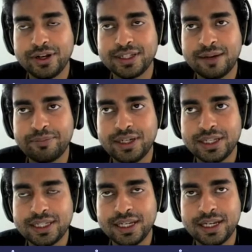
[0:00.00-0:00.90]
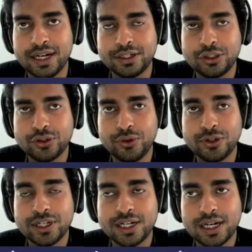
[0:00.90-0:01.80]
for example, let's say a
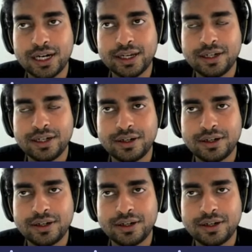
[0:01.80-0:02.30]
Toyota car,